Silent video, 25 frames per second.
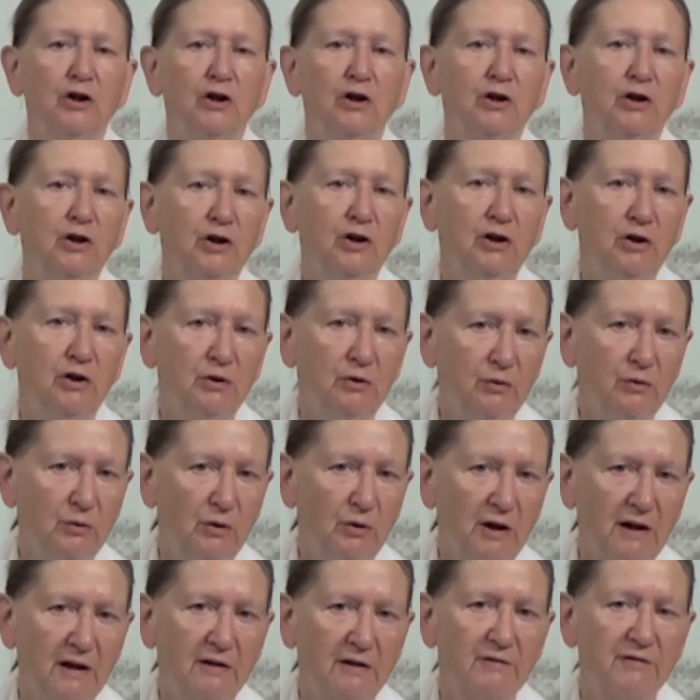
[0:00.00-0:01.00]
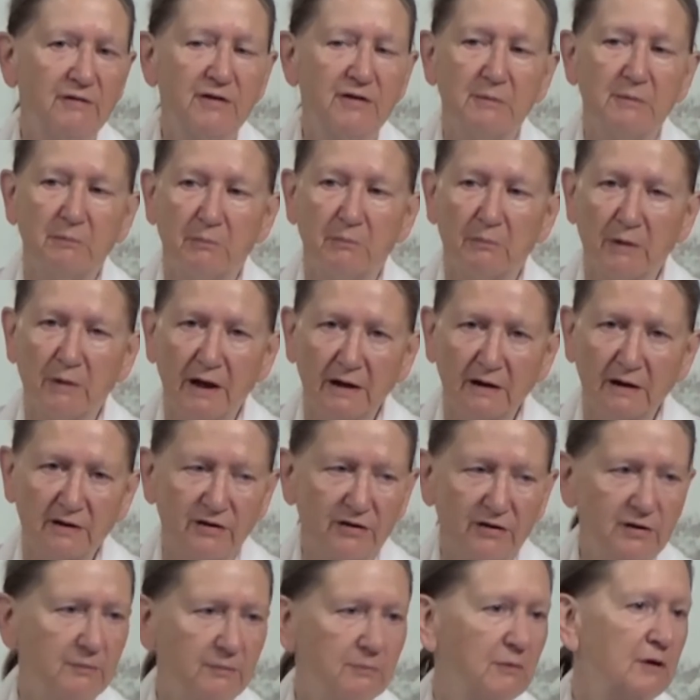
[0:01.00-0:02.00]
You have the
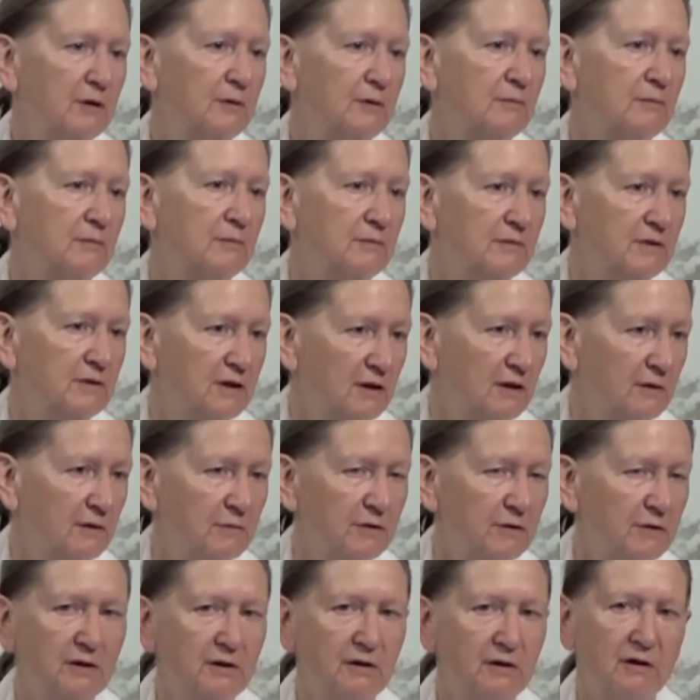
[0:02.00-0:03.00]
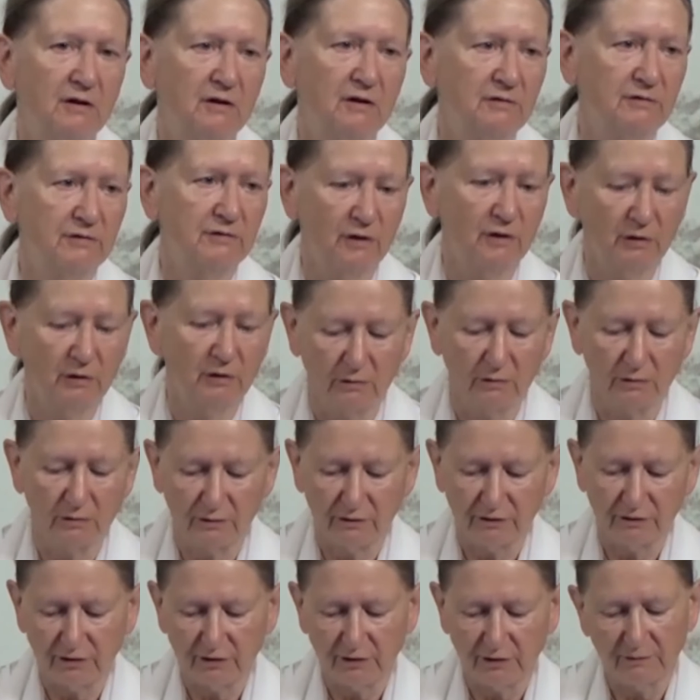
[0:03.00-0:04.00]
maximum number of
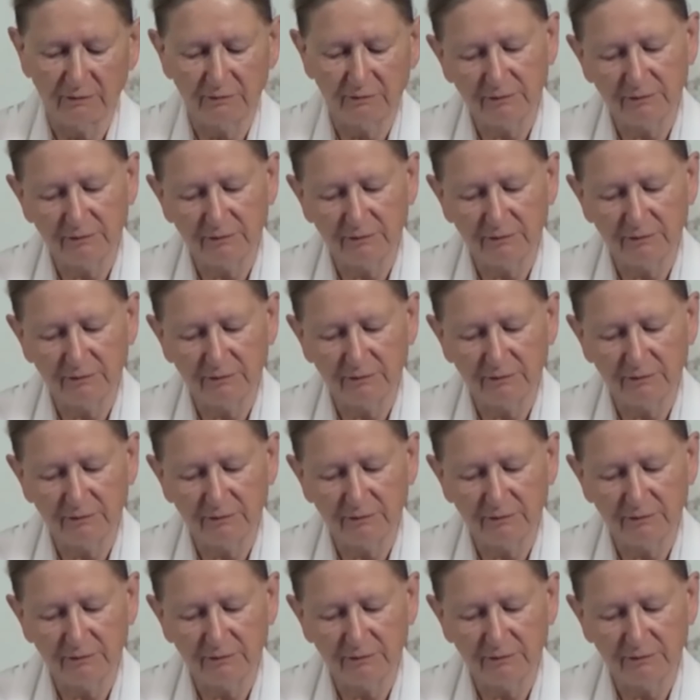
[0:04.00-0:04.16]
roles,